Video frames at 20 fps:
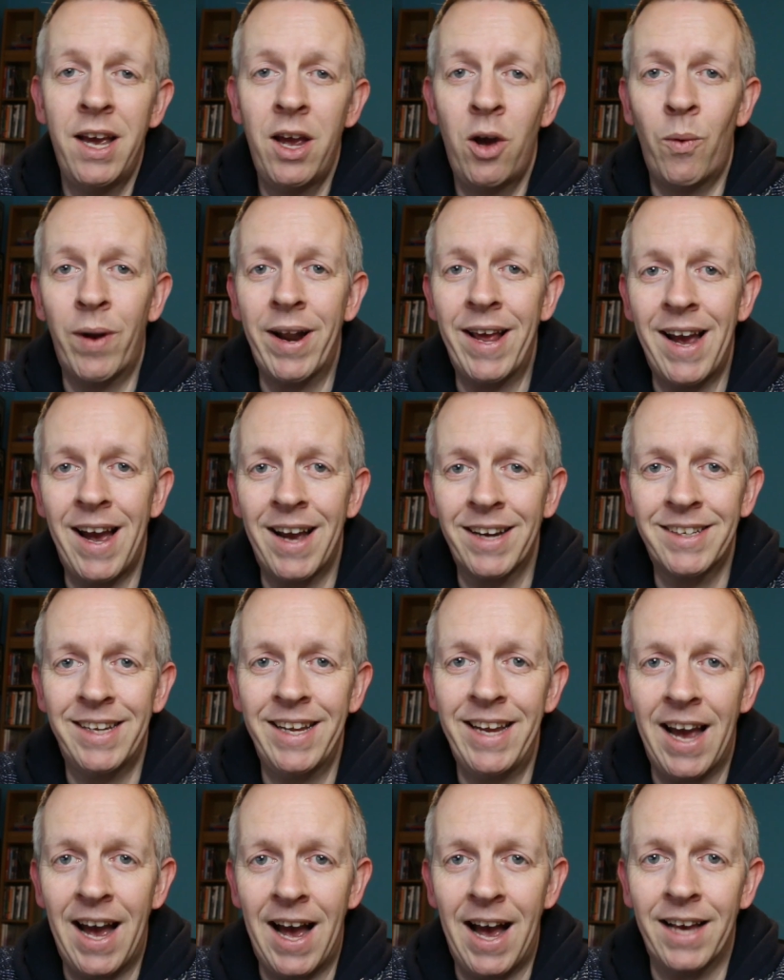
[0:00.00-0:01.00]
When I
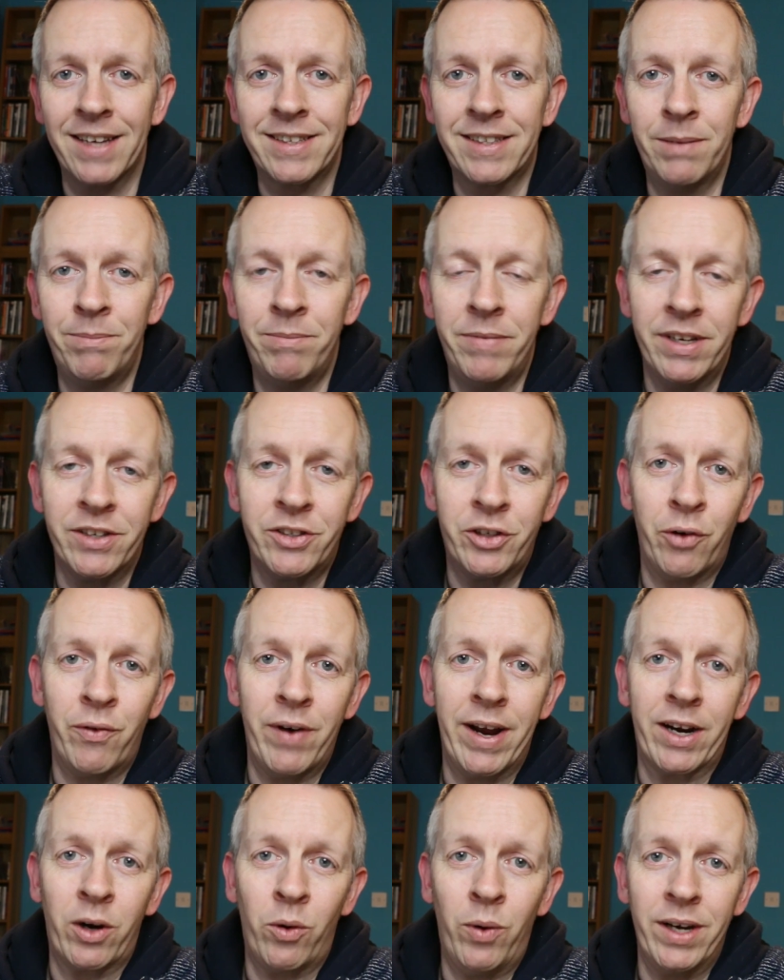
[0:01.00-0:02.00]
actually asked them this
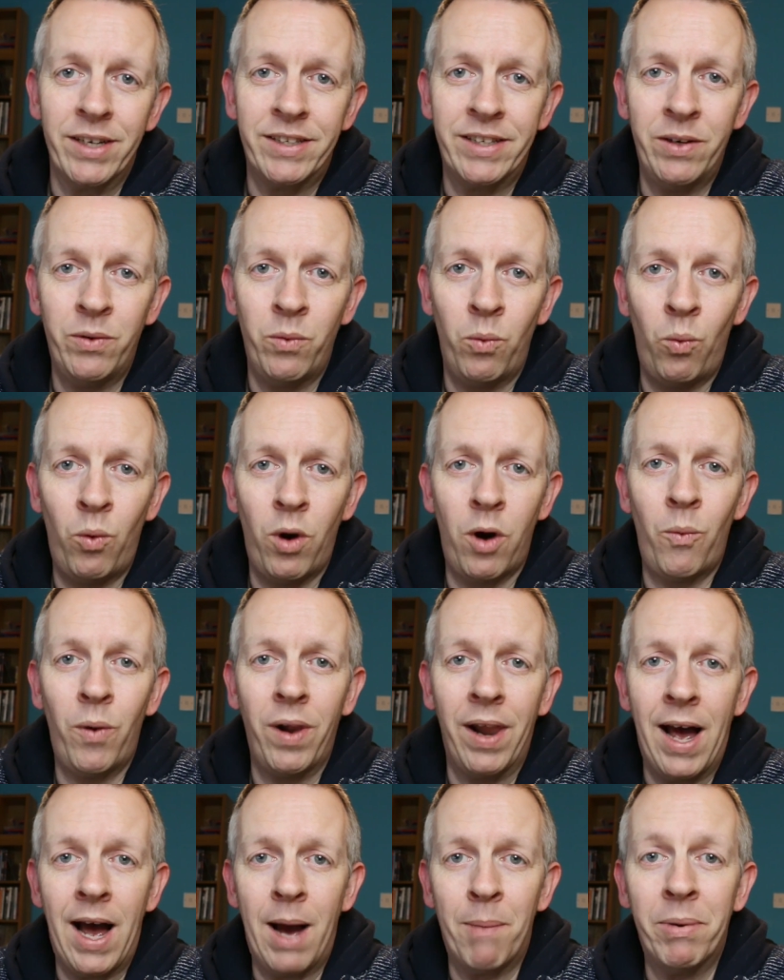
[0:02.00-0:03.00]
direct question, what
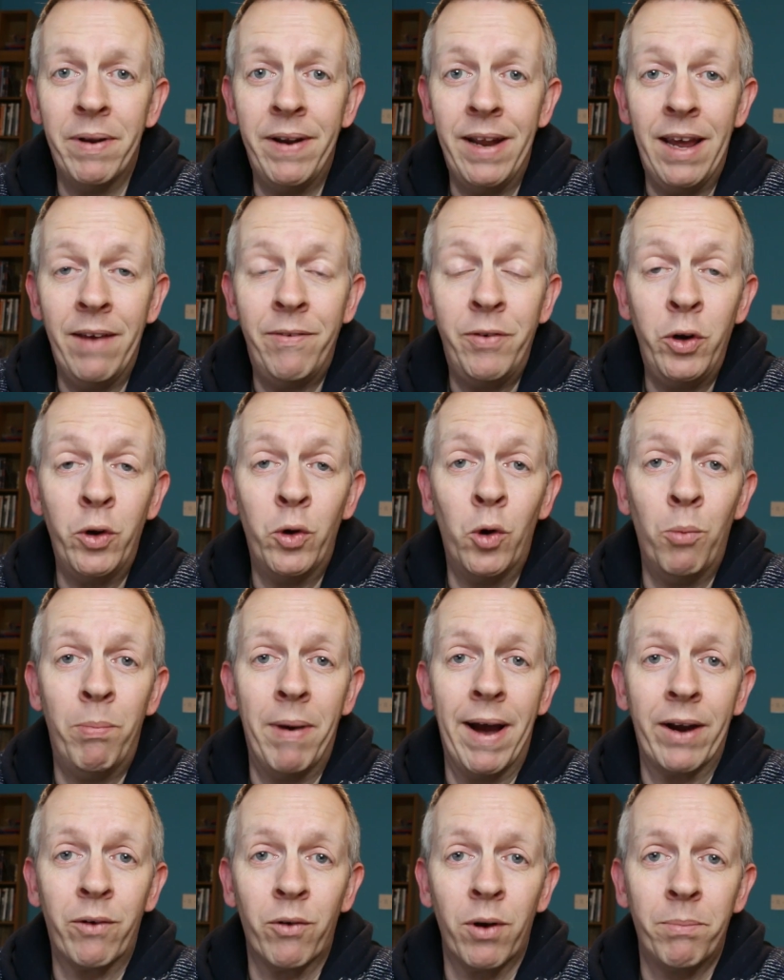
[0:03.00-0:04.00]
will happen if you go
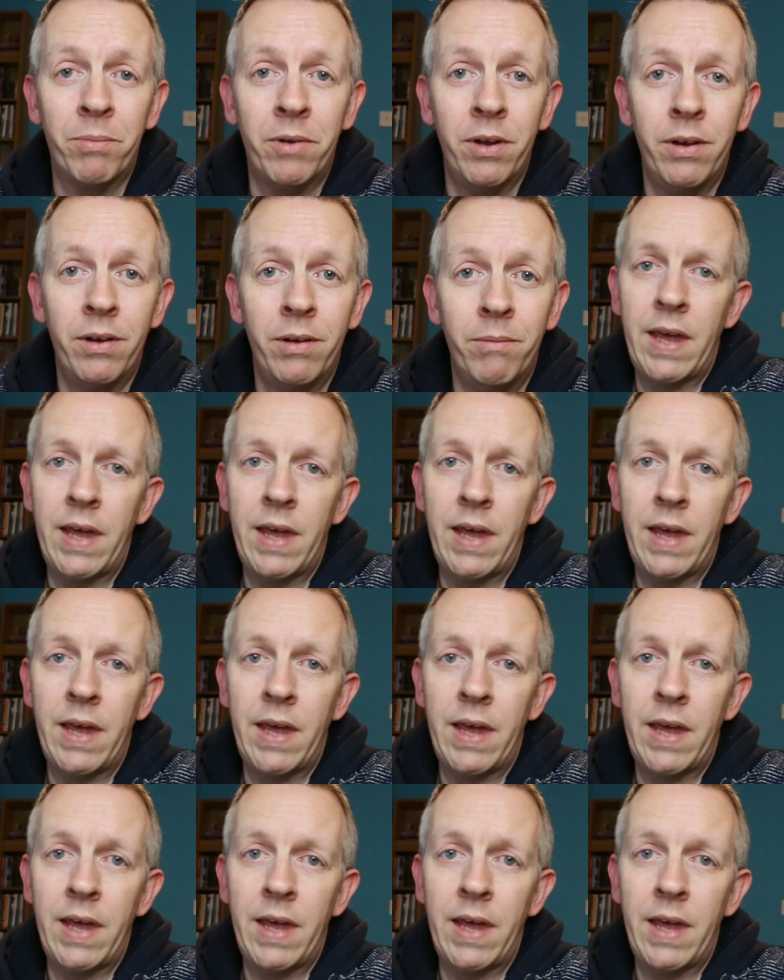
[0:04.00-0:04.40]
bankrupt?